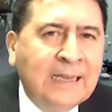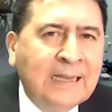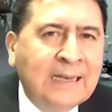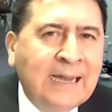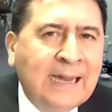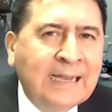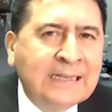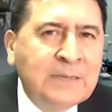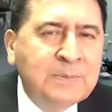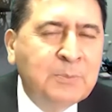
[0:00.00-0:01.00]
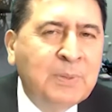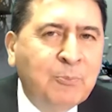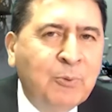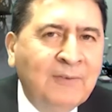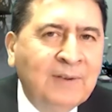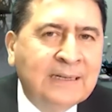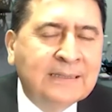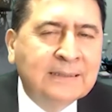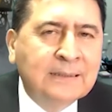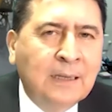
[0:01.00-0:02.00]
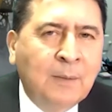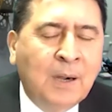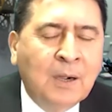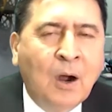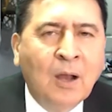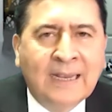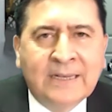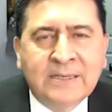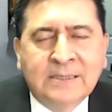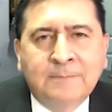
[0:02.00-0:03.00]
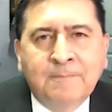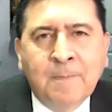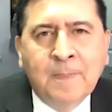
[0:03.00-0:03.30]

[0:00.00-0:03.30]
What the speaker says: And it seems to be prevalent among all ages.